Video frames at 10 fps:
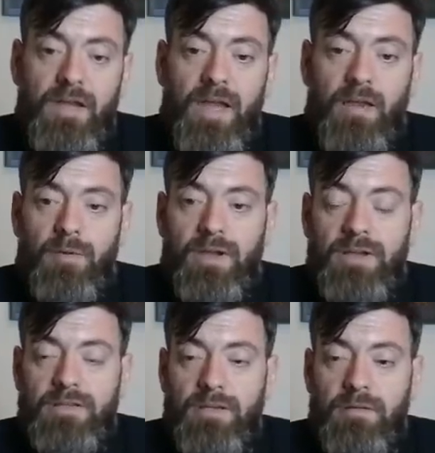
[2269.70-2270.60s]
Anyway,
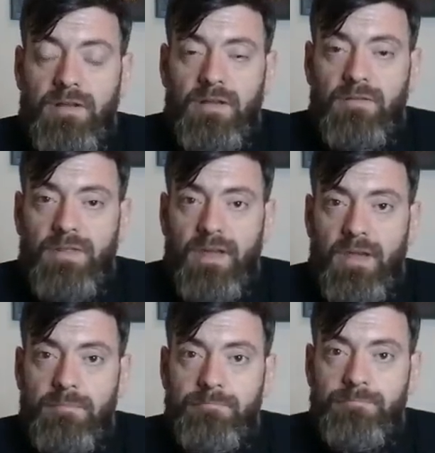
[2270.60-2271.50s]
guys, I'm gonna leave it
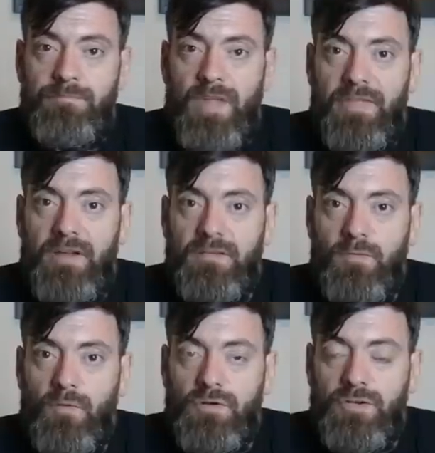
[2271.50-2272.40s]
there. Thanks
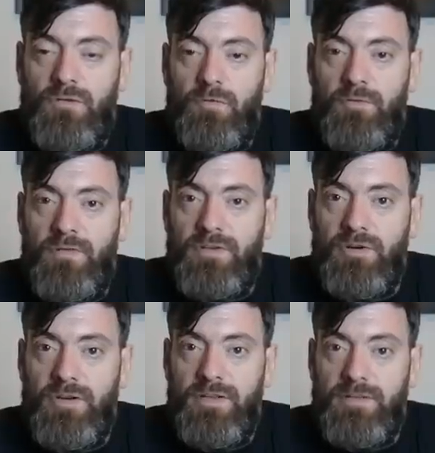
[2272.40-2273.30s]
for watching. Hope you've
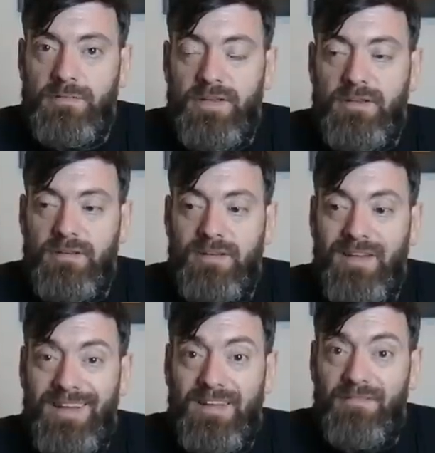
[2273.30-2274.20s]
enjoyed. It's been
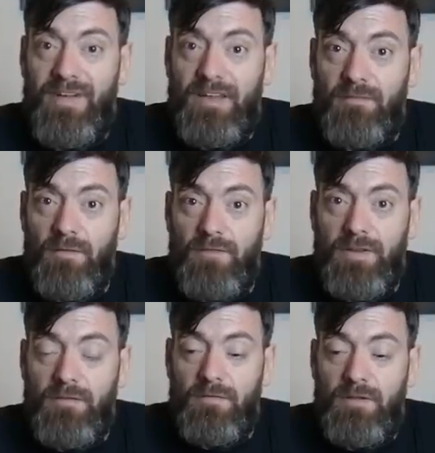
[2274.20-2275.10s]
an eventful
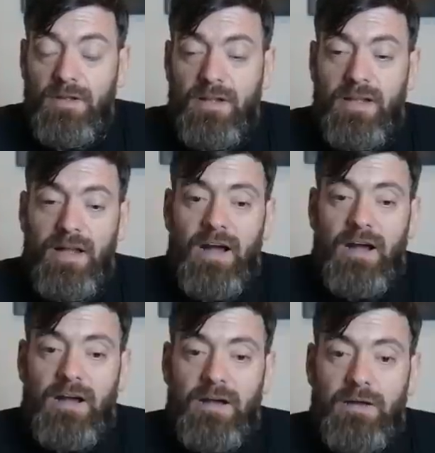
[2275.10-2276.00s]
video.
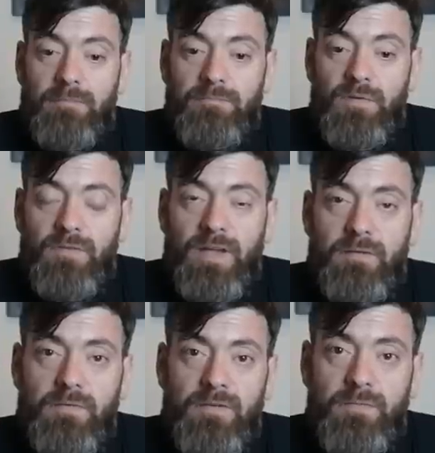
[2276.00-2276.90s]
Don't
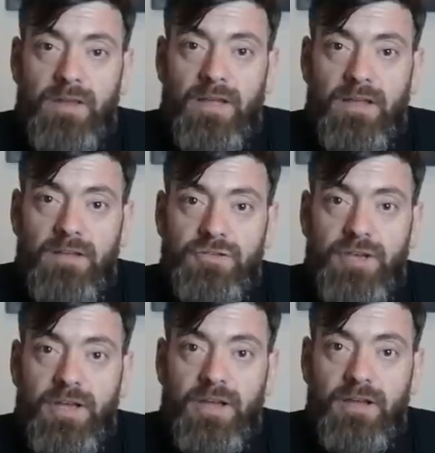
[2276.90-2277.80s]
forget, give me a like and a
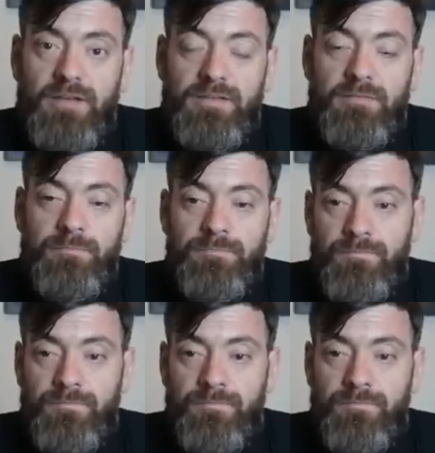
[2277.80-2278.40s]
share, guys.